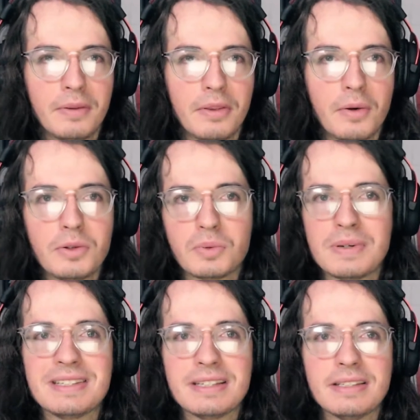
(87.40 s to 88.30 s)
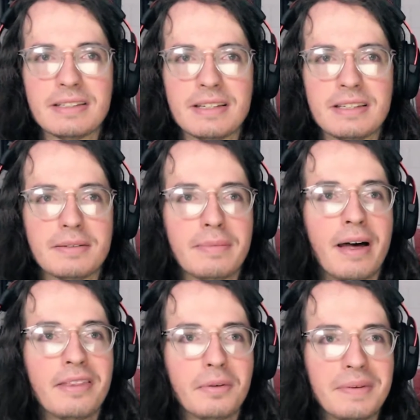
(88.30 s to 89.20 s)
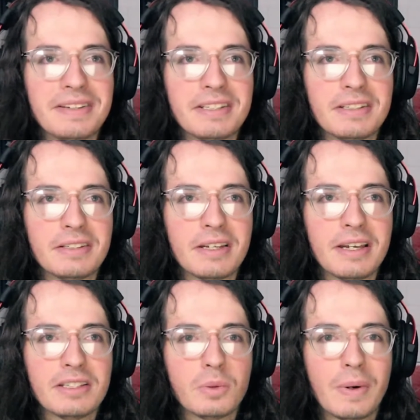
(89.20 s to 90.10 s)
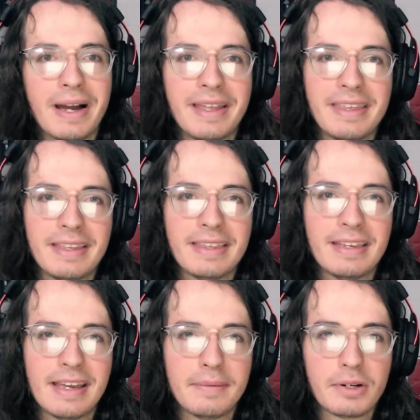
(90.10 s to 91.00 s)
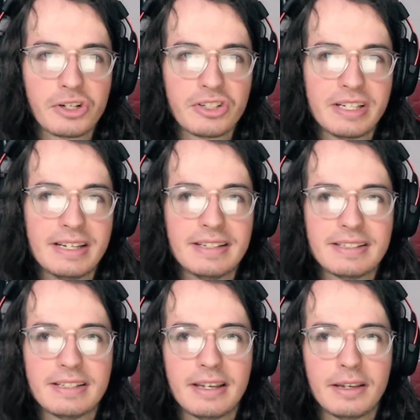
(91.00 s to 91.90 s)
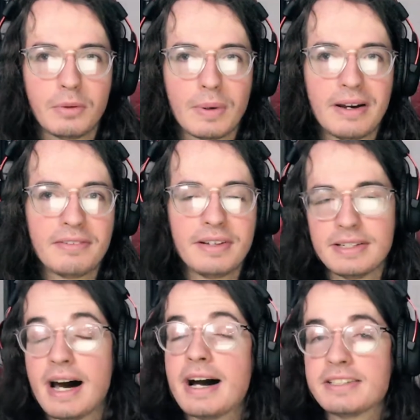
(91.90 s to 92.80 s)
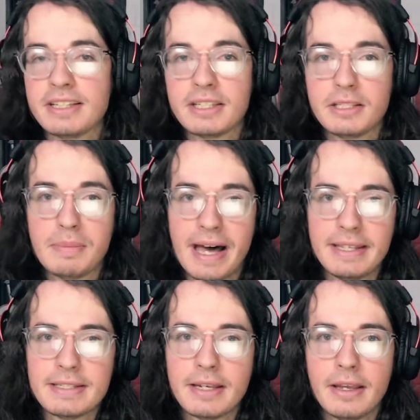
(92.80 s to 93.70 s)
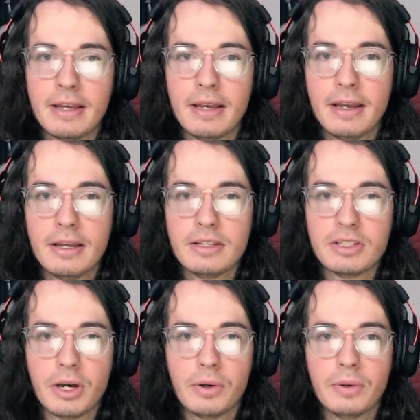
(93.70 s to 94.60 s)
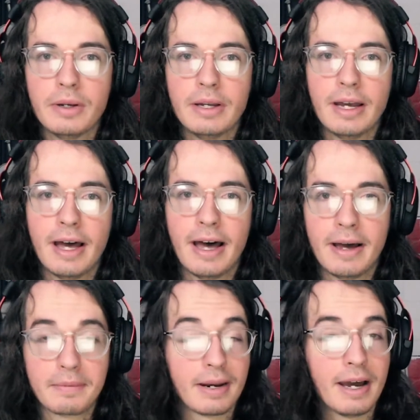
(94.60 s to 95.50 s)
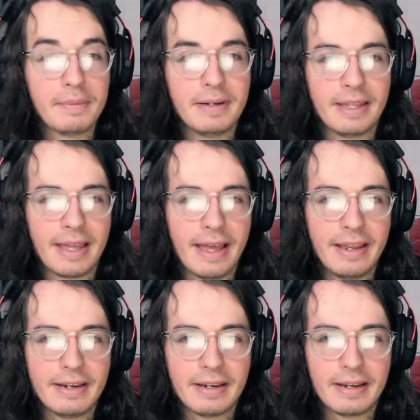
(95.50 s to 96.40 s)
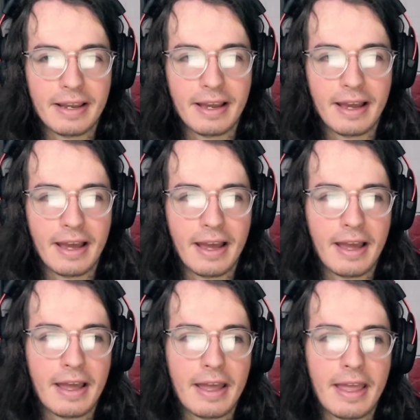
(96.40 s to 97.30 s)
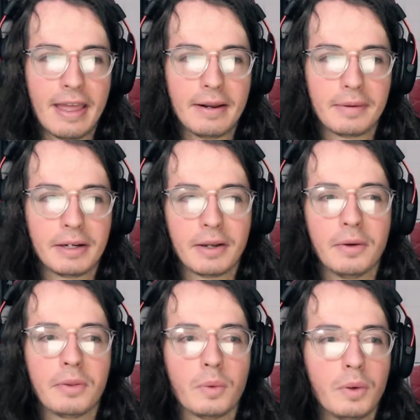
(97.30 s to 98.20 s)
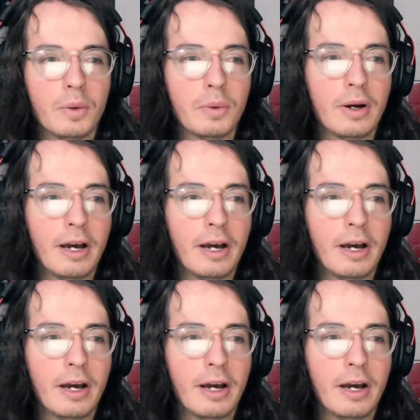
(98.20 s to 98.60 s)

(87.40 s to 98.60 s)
those reasons and some other reasons as to why I think the amateur scene is in a rough and toxic spot. So I'm going to hop into that, and I'm going to go through